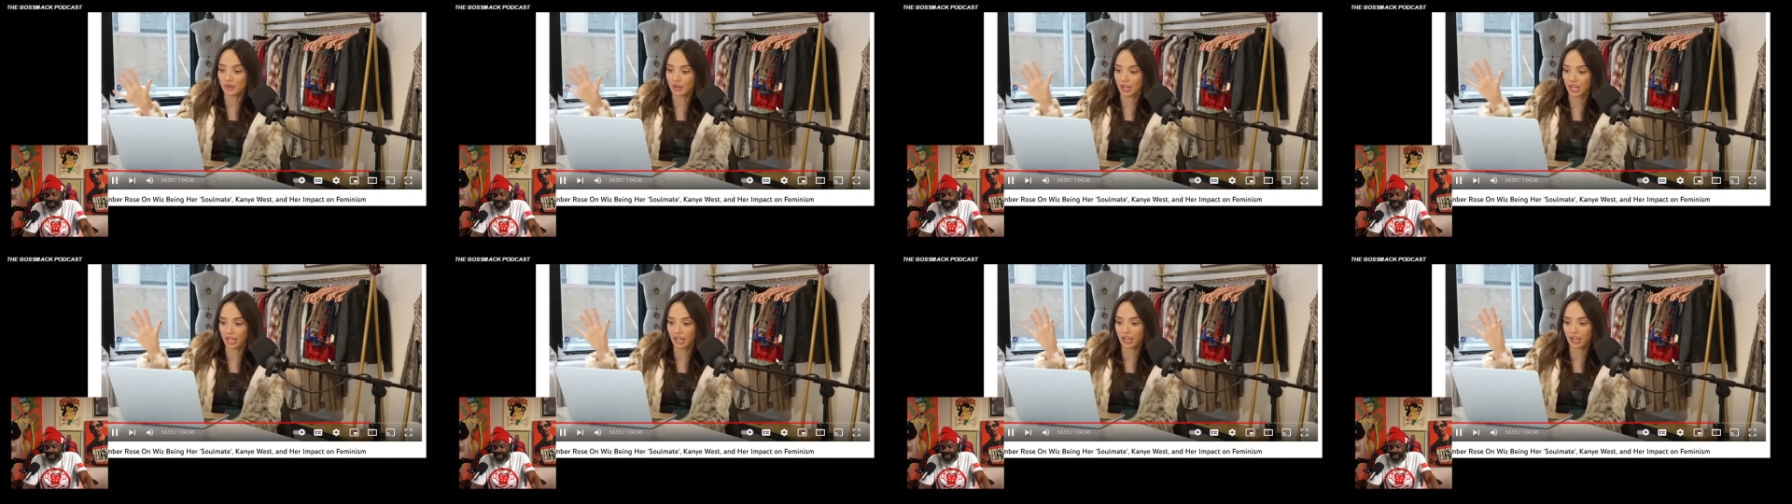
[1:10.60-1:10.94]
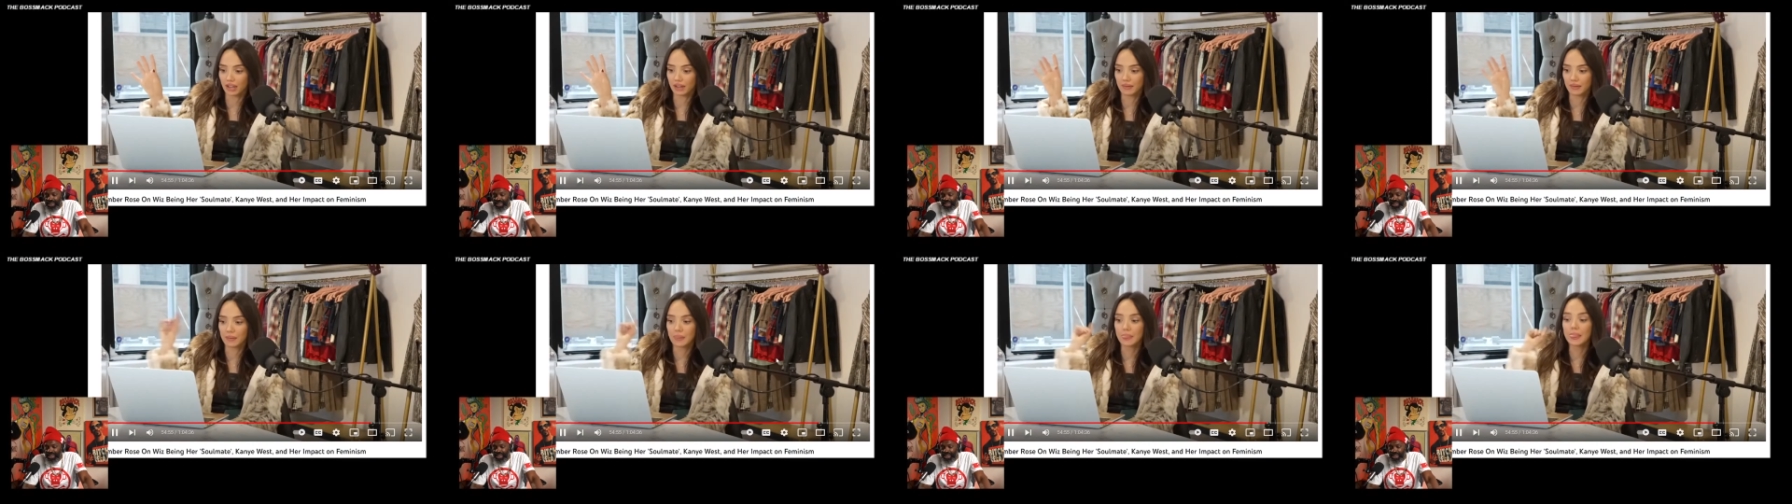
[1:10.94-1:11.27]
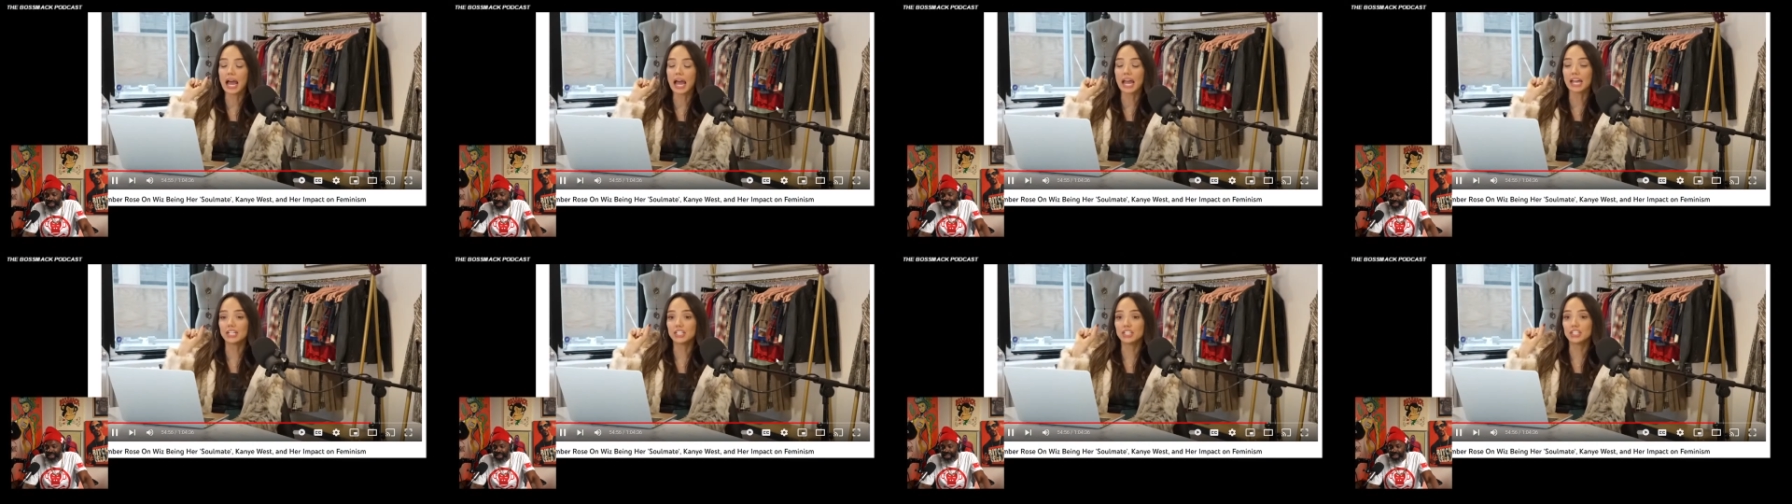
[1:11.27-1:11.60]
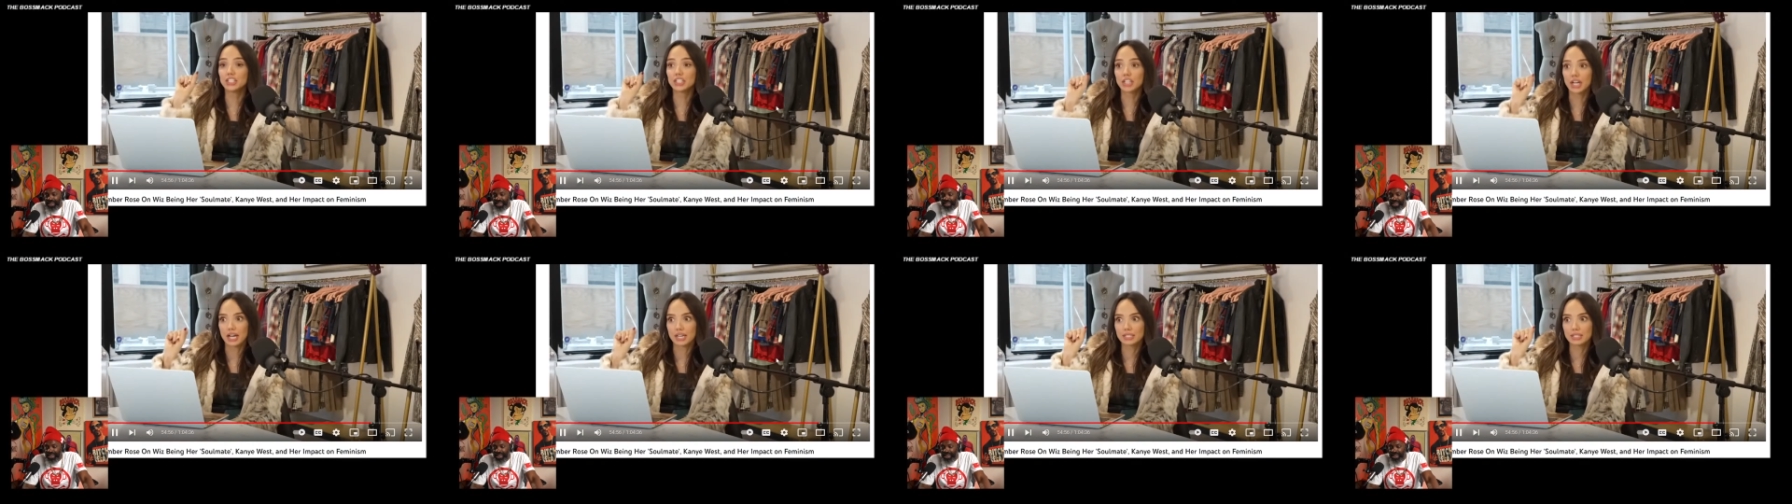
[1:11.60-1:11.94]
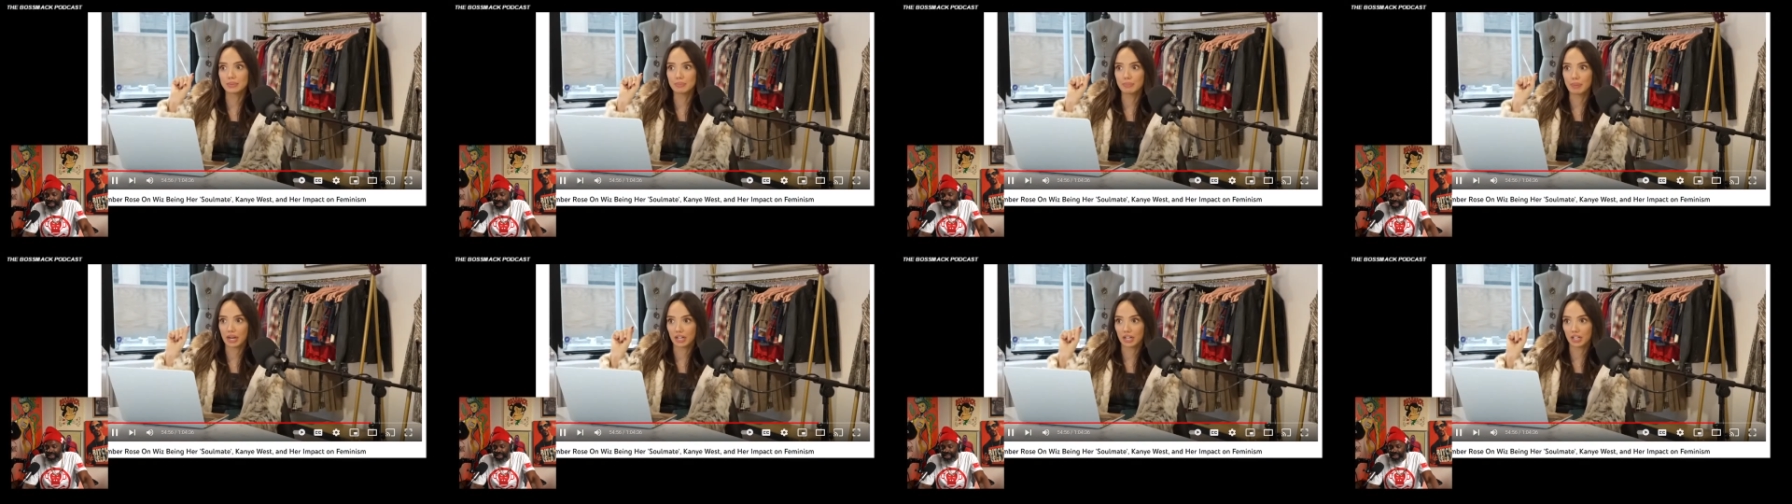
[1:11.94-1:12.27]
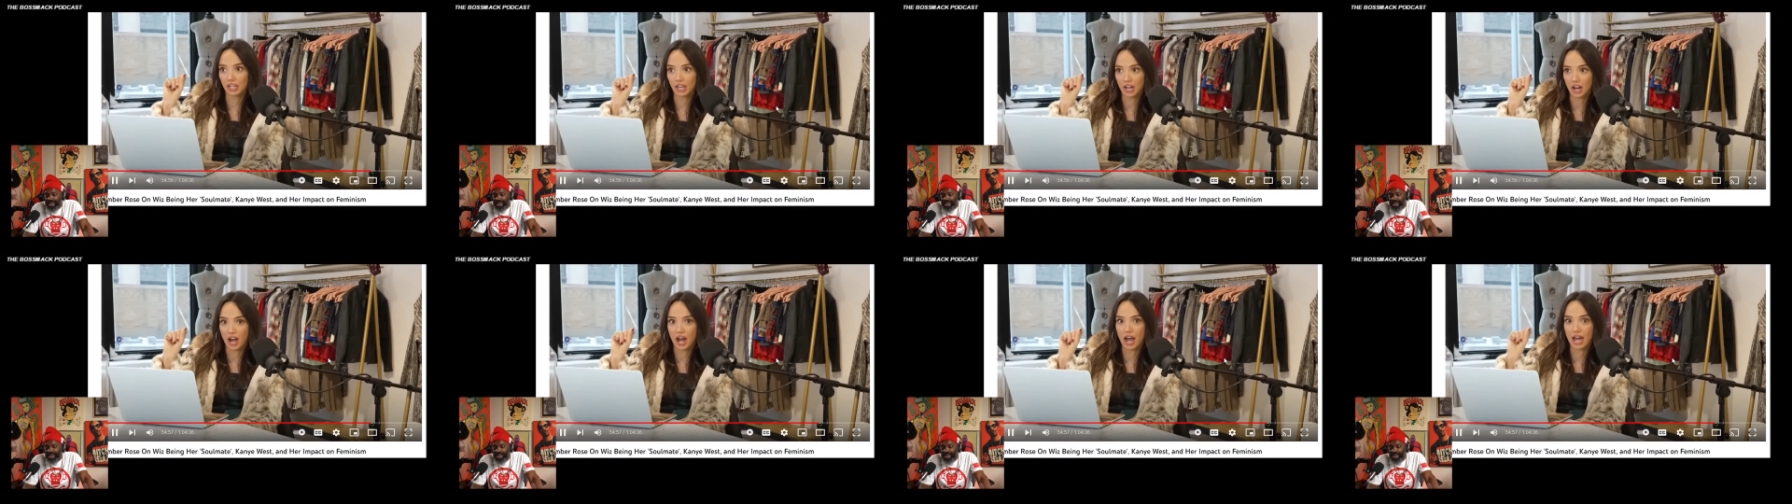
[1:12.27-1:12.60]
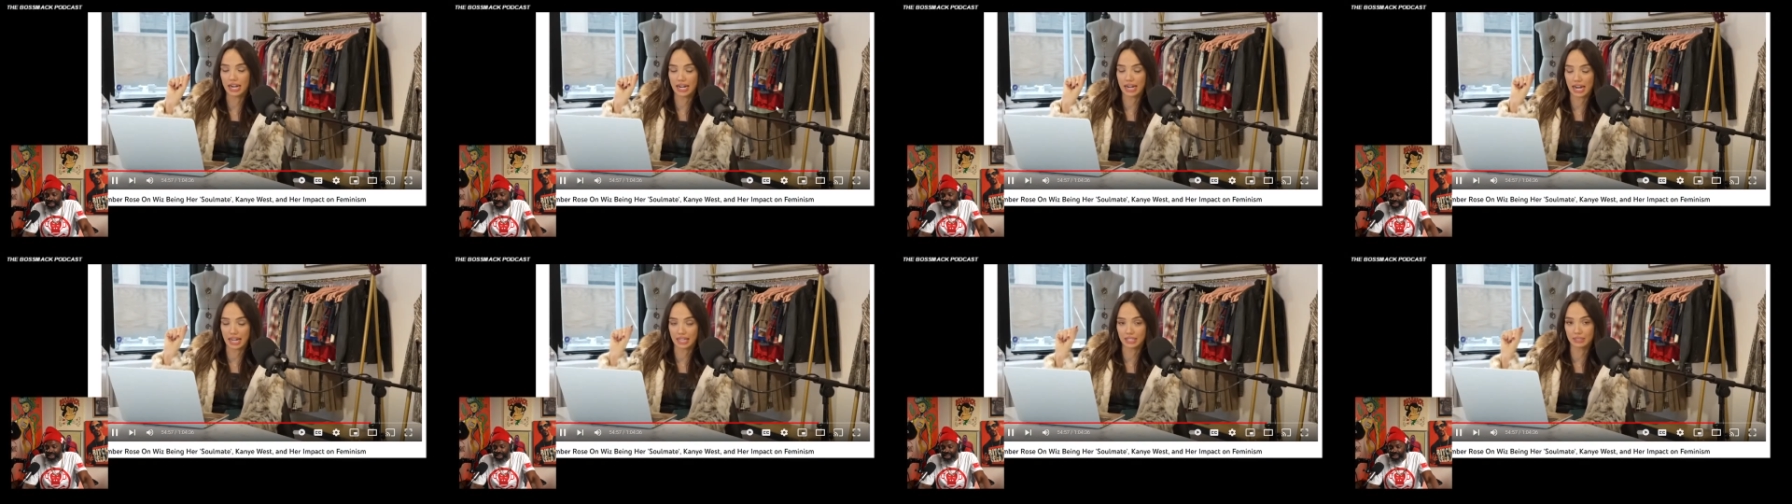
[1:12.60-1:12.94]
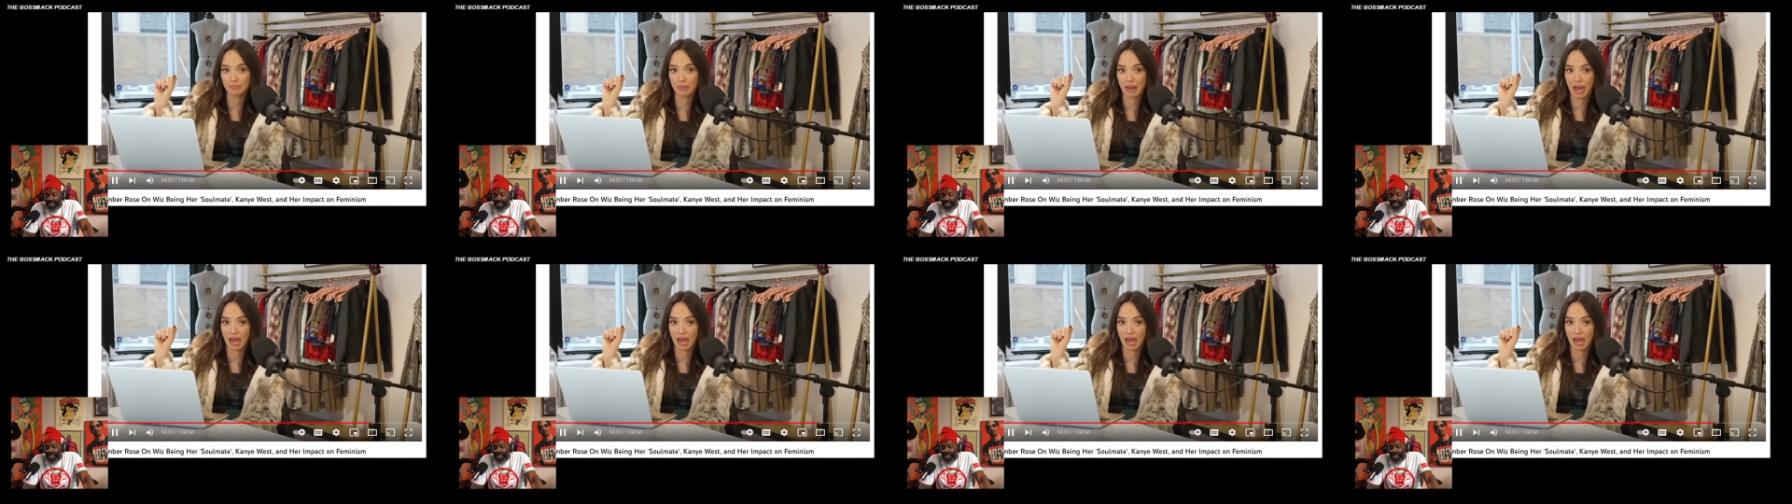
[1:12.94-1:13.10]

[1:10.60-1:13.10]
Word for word: Joking. I just barely got a